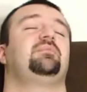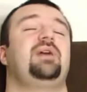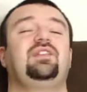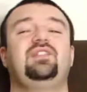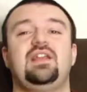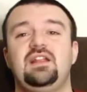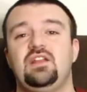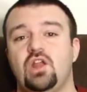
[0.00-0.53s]
I'm not
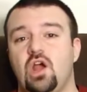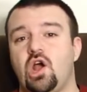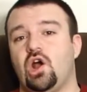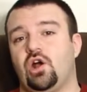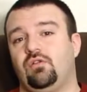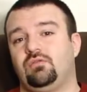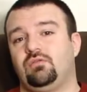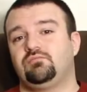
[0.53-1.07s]
saying
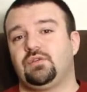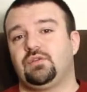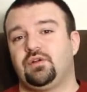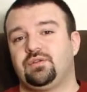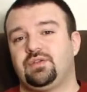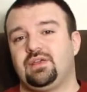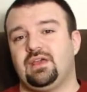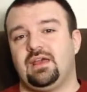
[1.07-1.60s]
no.
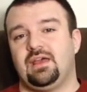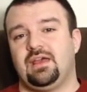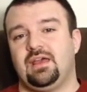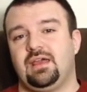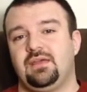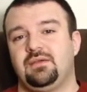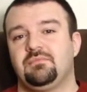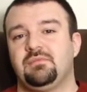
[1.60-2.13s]
Okay.